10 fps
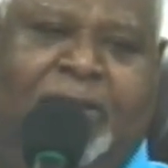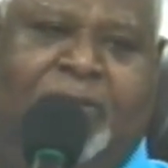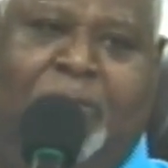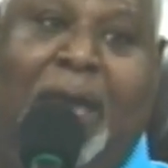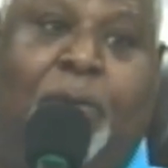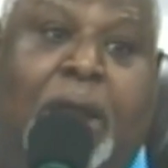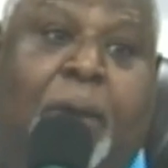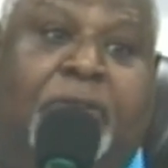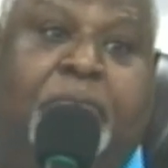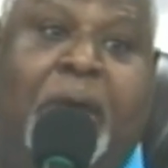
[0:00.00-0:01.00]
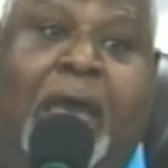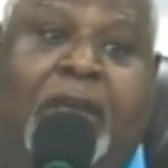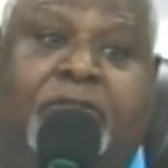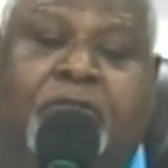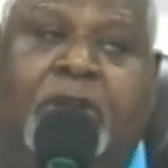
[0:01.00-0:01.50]
back when I was
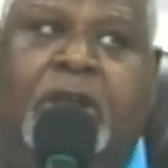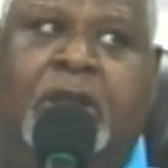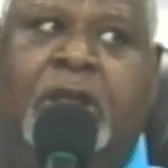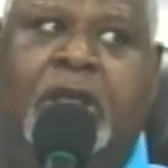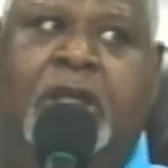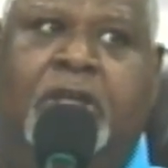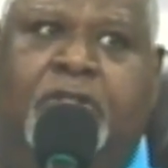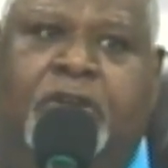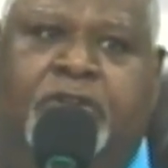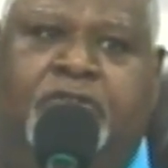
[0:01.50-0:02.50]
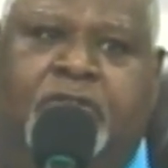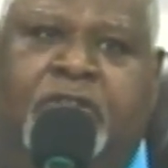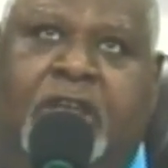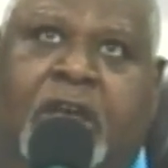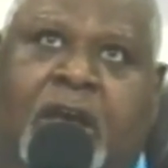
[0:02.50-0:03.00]
pastoring, the
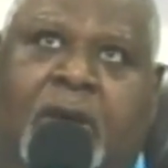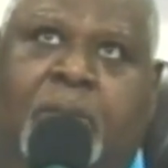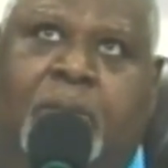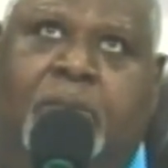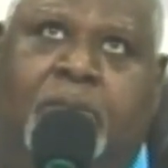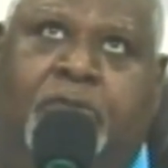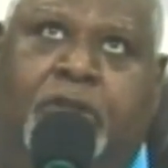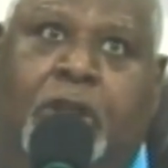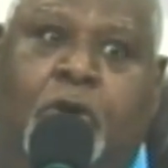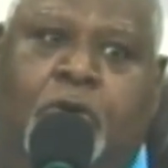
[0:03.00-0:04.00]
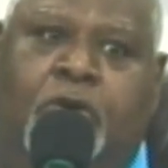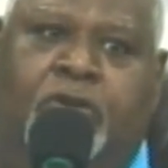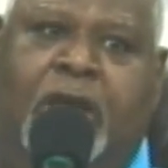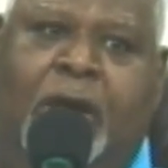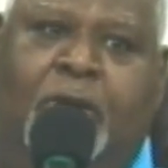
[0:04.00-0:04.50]
the uh, the local
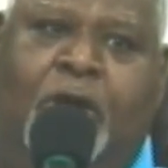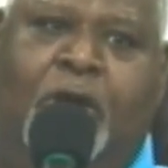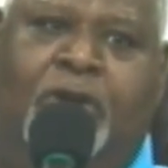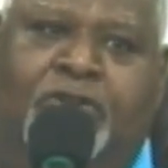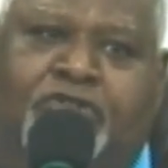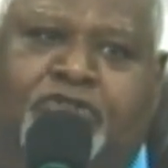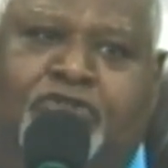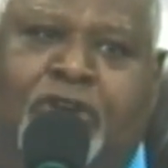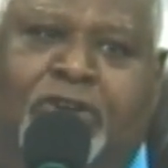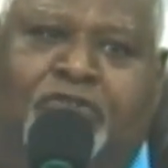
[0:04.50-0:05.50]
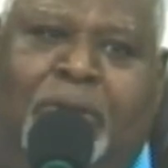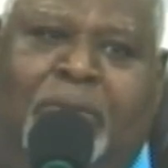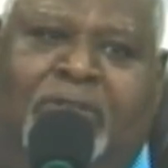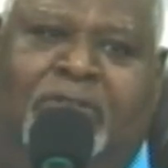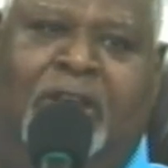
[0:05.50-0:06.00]
alcohol and drug
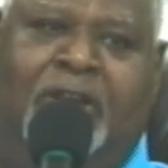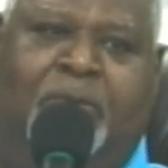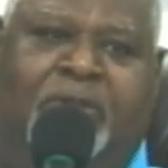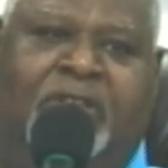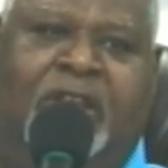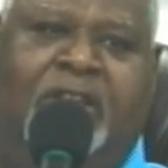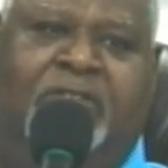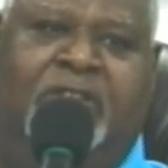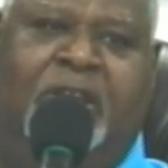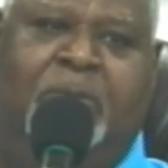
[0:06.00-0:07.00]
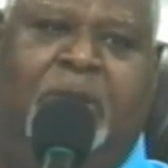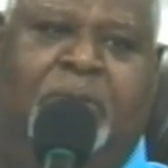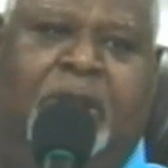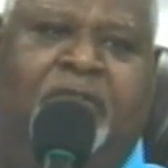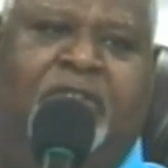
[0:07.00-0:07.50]
treatment center would send us ten
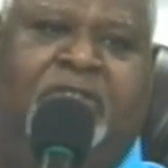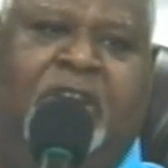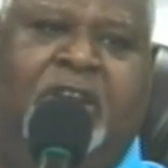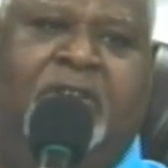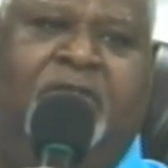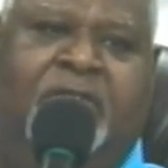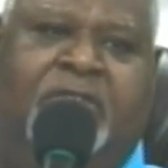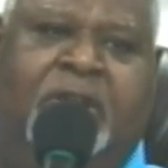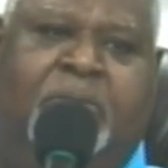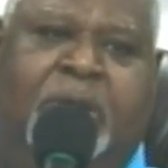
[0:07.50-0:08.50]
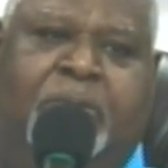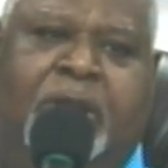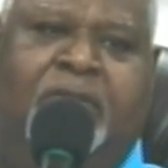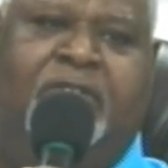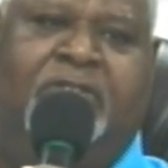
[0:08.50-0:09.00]
people every Sunday, fifteen people
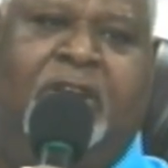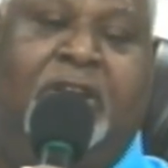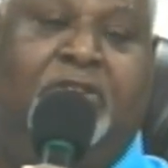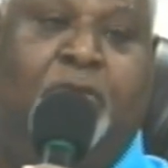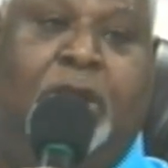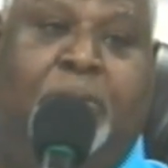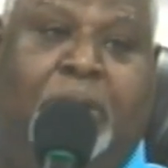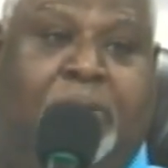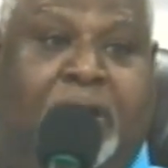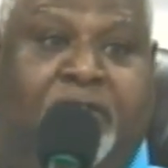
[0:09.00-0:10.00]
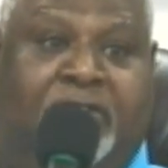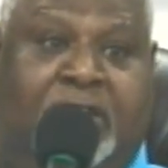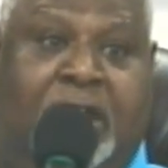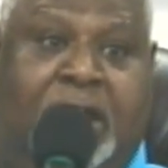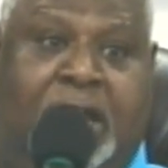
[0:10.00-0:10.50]
every Sunday, twenty people every Sunday